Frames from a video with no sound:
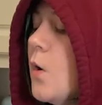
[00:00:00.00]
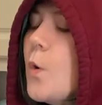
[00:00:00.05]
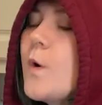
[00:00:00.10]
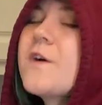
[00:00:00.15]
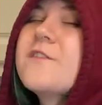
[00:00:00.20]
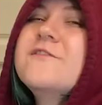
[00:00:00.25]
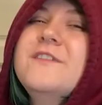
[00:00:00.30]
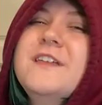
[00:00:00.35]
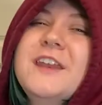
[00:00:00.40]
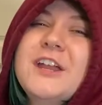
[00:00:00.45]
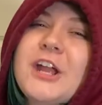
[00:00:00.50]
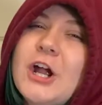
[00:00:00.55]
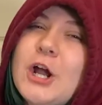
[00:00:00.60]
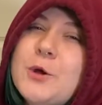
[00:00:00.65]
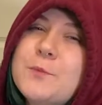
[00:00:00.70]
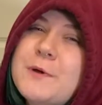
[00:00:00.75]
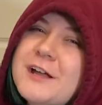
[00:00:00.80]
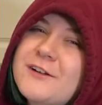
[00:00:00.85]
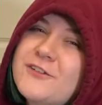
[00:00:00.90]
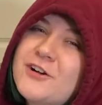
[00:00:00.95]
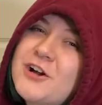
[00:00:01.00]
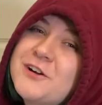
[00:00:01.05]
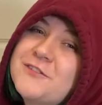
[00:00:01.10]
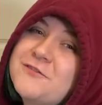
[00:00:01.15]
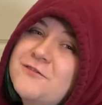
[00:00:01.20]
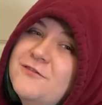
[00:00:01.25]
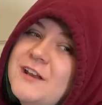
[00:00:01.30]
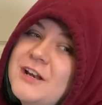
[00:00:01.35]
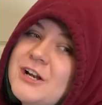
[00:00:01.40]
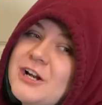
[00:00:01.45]
or vinegar, but I've
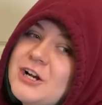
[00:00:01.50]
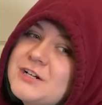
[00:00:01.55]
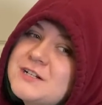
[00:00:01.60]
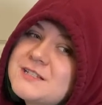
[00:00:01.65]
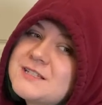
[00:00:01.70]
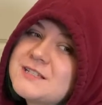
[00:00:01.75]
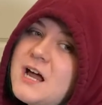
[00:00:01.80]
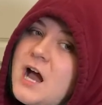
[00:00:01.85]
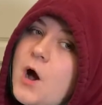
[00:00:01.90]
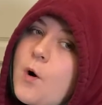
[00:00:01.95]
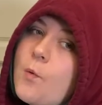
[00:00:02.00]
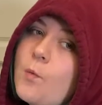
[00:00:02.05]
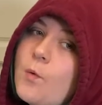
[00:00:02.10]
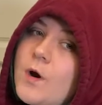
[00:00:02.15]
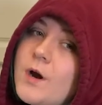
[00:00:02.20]
heard vinegar does not